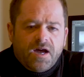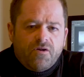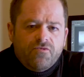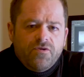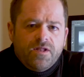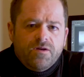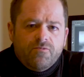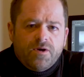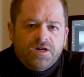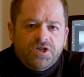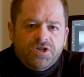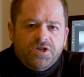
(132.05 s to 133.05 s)
I really
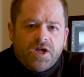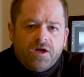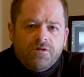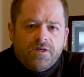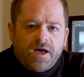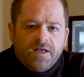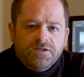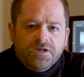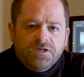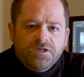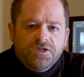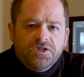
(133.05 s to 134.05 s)
wish now that I
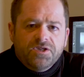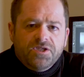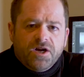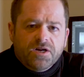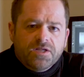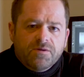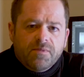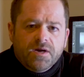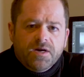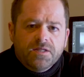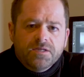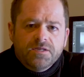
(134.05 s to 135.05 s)
just stuck to my
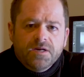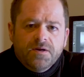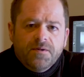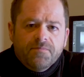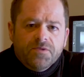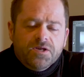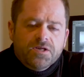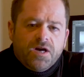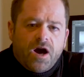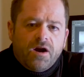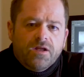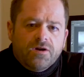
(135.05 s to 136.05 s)
guns and just carried